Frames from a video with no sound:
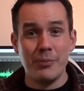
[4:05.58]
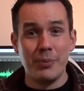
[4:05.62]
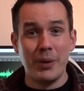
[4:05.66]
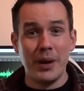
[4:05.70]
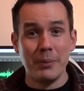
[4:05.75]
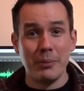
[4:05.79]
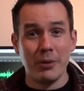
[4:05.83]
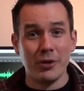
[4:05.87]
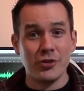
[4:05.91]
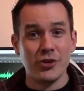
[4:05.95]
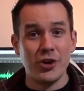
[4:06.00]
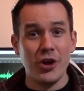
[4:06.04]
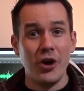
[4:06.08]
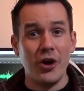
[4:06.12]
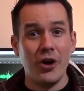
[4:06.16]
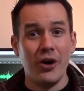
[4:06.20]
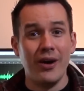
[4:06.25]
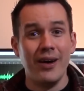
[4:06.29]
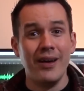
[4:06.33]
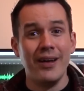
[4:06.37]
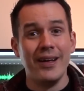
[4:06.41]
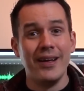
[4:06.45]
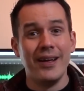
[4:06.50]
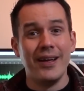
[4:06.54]
you've pretty much
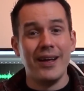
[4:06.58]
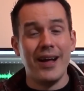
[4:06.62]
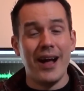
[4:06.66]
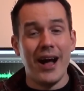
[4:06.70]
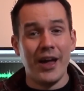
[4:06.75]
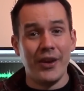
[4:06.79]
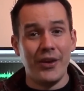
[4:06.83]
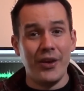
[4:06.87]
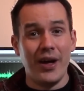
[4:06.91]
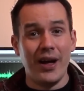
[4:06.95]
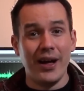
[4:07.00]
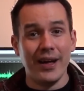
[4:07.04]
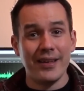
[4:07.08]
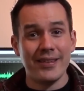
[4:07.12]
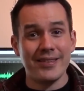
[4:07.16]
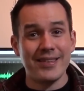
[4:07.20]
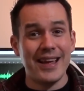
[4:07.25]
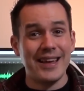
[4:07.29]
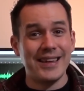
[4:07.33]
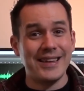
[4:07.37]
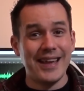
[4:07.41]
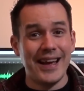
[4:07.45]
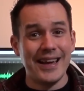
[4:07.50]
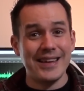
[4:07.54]
got a nice
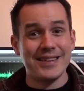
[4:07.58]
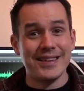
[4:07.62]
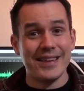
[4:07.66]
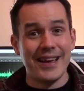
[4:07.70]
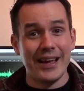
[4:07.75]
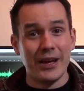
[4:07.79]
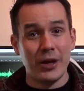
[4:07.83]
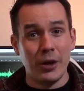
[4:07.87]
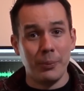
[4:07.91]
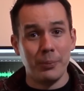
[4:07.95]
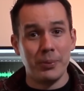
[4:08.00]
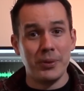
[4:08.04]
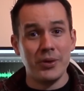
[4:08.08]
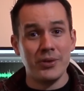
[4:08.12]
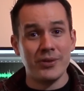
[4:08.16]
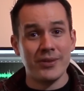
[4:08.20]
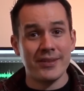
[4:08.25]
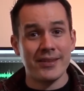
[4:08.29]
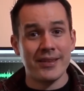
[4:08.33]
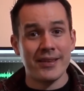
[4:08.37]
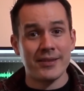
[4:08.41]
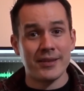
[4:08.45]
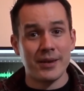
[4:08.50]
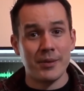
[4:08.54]
day to -day
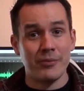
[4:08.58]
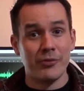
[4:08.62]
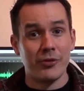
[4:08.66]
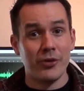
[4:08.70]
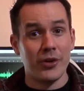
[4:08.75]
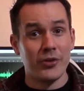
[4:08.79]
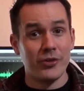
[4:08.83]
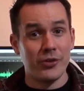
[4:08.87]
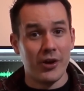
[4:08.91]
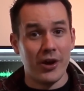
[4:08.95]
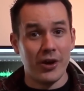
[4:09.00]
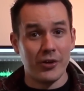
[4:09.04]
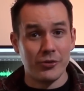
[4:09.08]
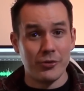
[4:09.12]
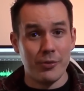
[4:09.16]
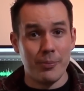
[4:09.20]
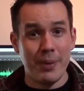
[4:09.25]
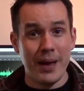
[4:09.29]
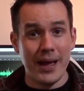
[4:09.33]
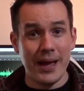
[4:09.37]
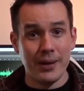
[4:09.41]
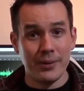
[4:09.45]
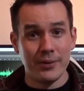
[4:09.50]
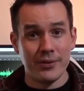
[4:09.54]
computer system for under 100
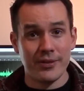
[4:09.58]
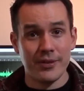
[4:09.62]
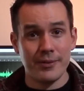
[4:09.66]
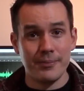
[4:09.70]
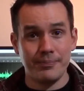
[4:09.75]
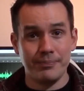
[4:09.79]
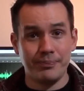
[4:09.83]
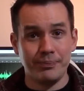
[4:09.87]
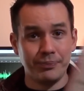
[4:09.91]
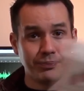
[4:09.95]
pounds.